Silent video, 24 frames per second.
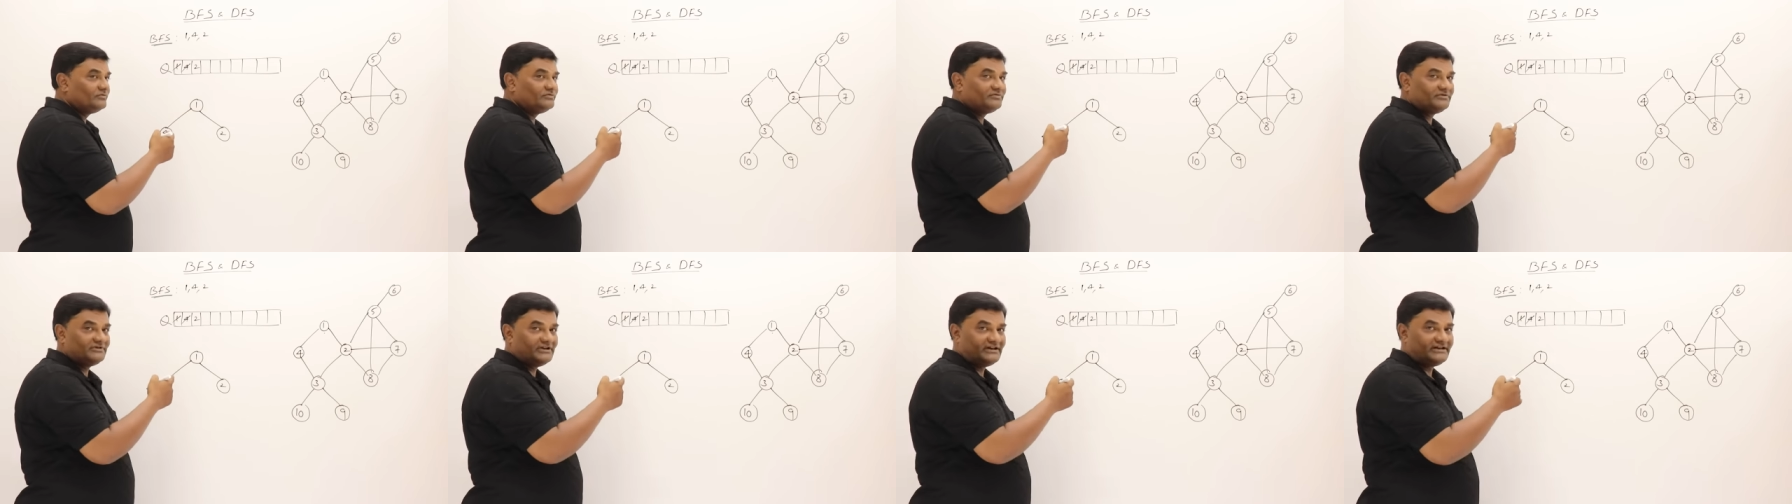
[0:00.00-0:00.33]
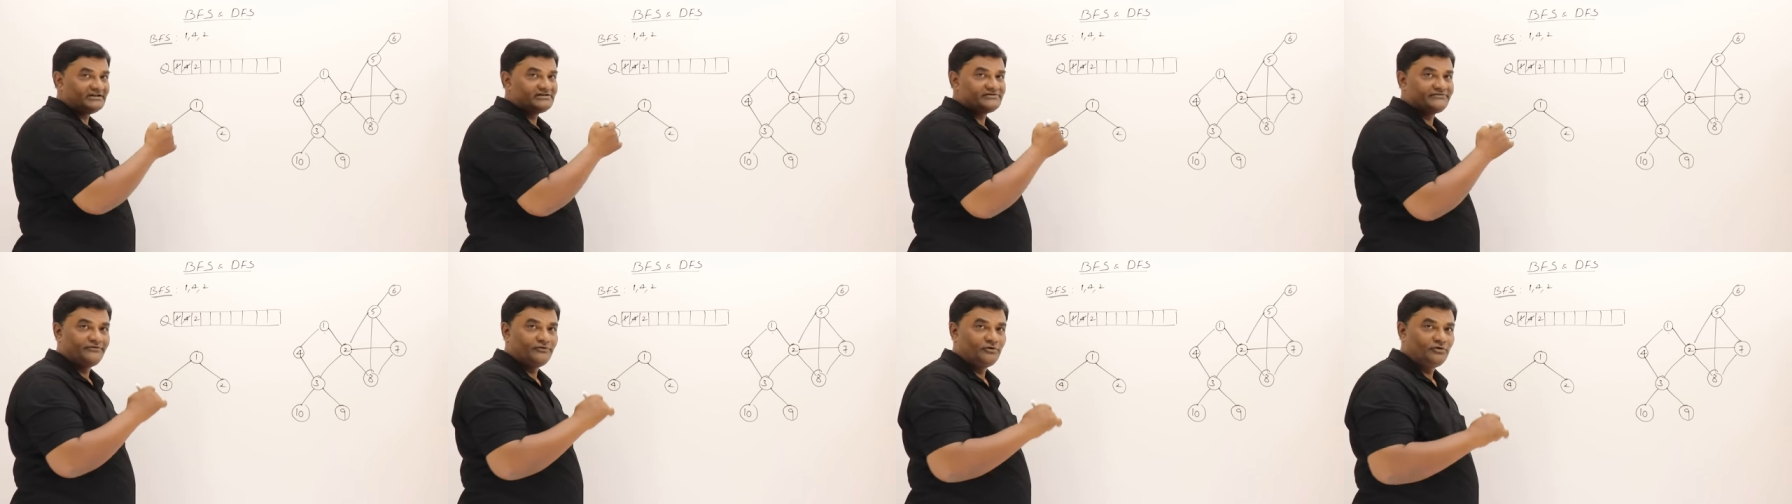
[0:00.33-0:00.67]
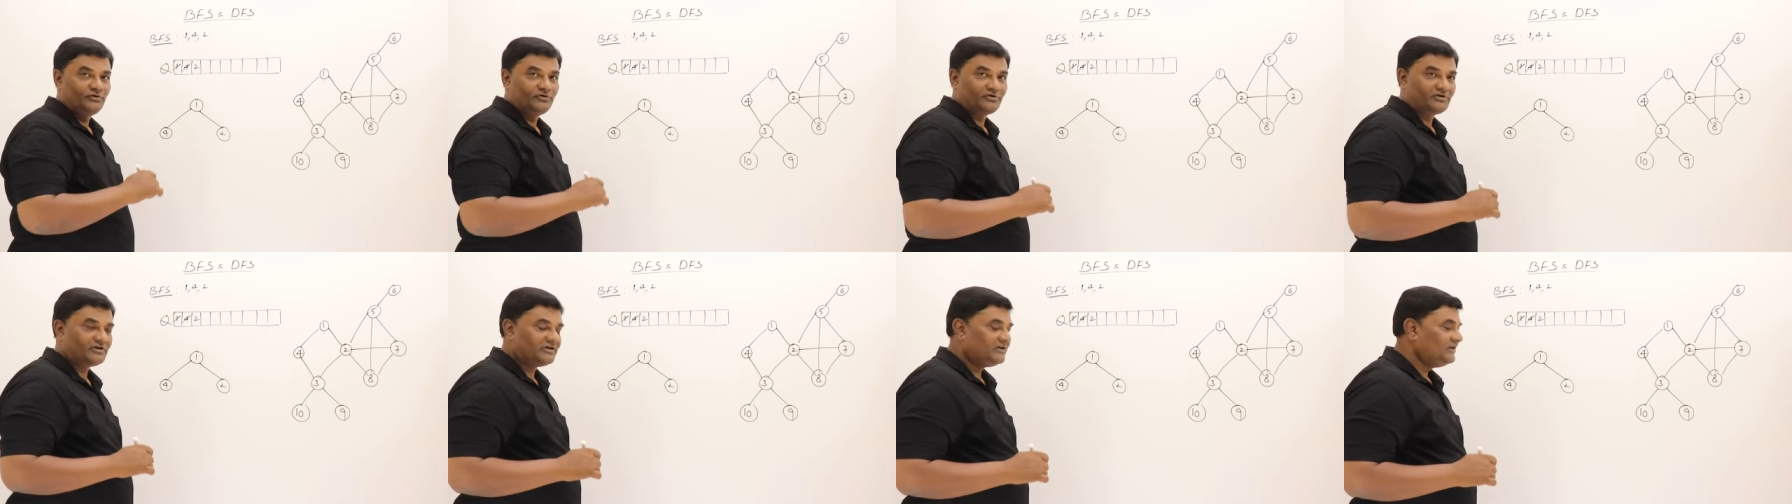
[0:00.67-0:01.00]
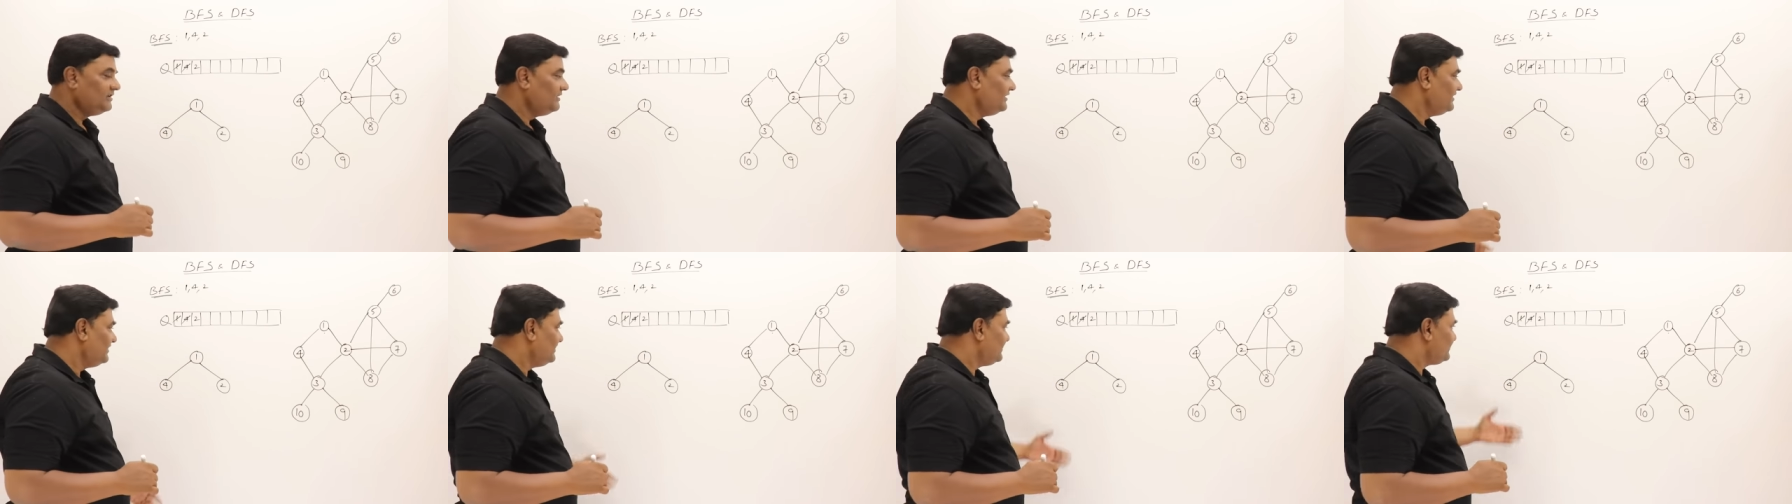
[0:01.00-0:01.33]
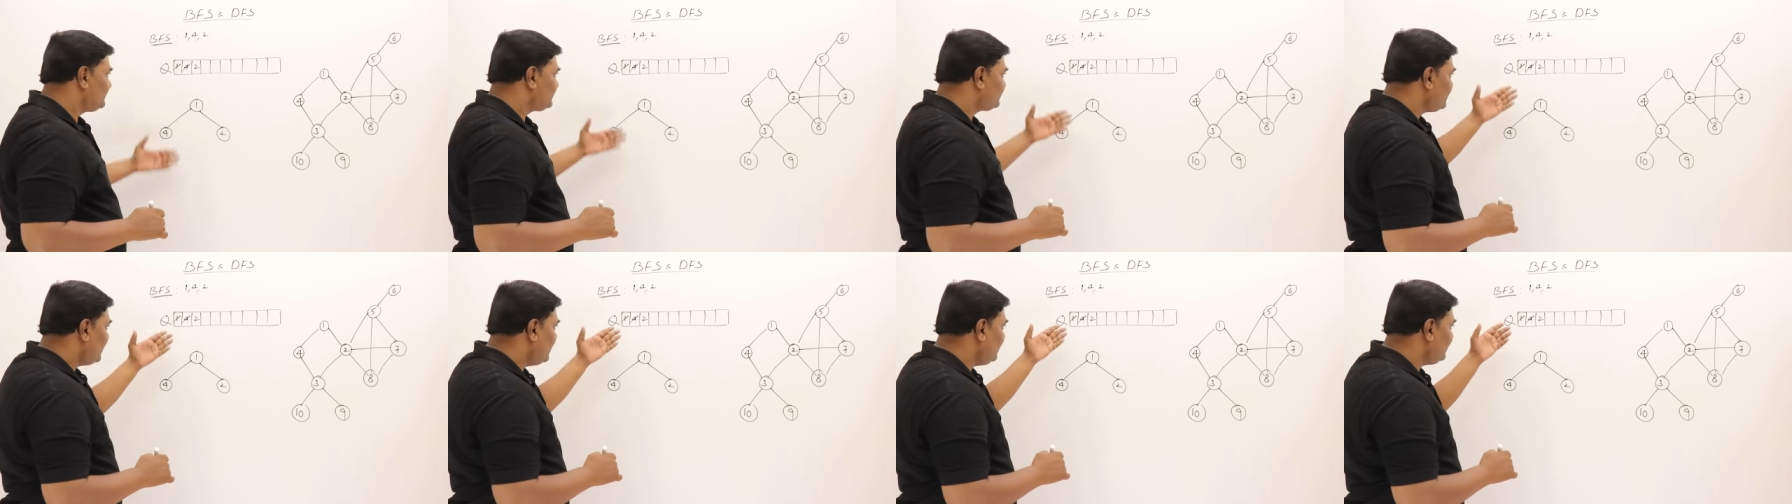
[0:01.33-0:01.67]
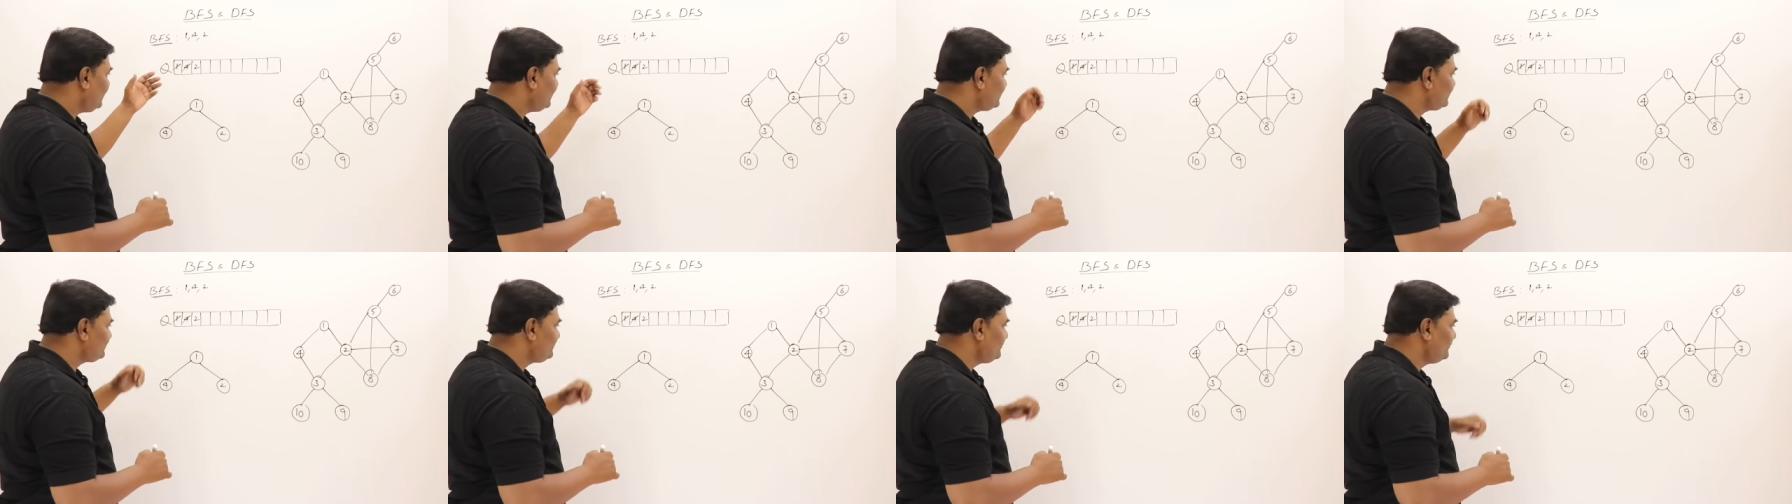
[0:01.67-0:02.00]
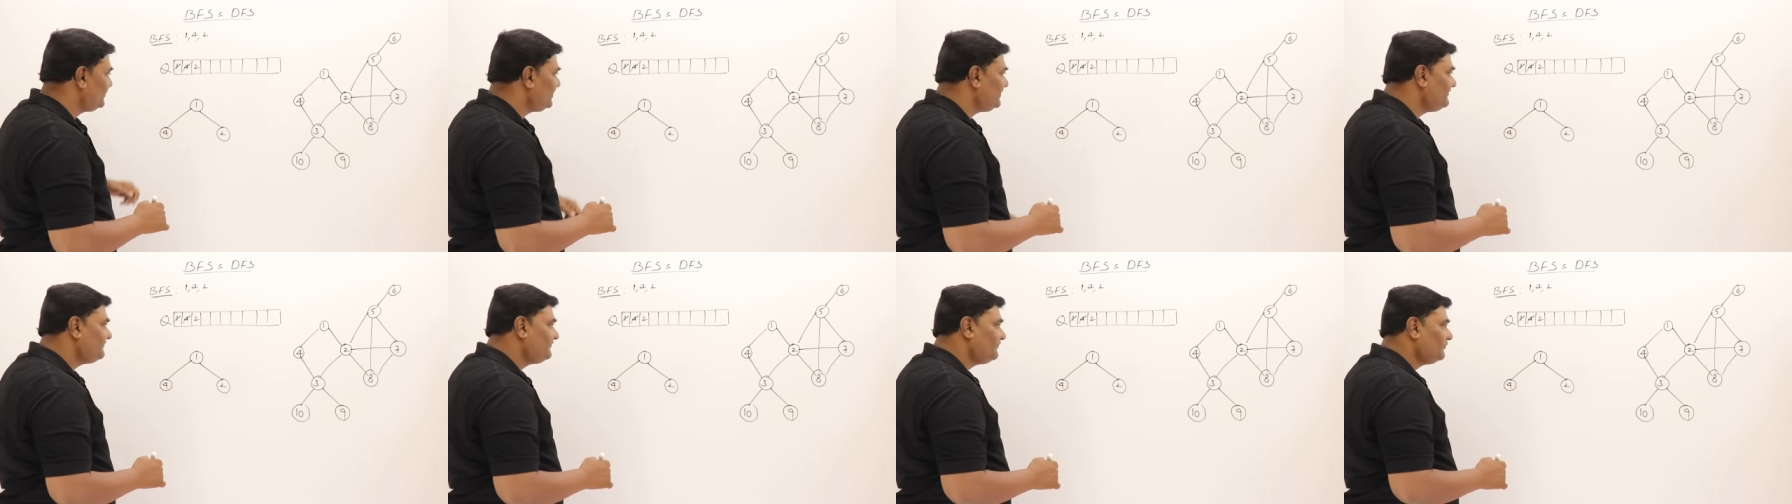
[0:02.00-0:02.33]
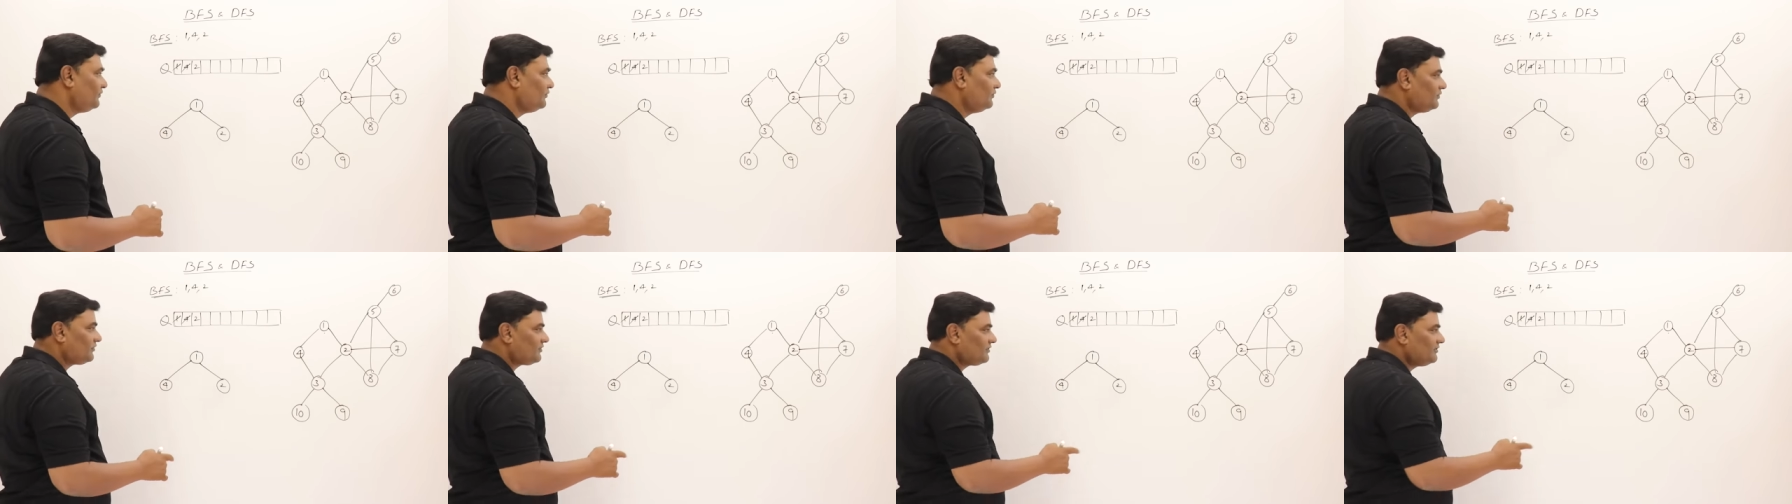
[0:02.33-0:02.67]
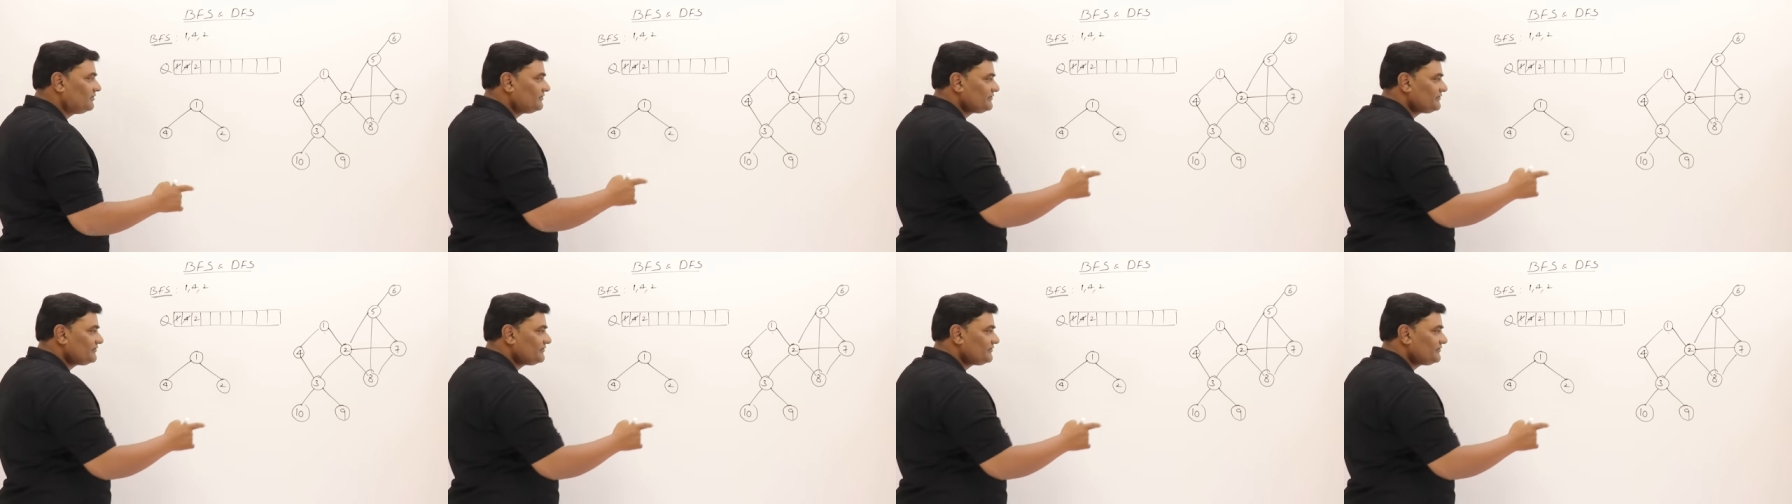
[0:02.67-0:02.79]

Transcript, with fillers: that is 4. Start exploring 4.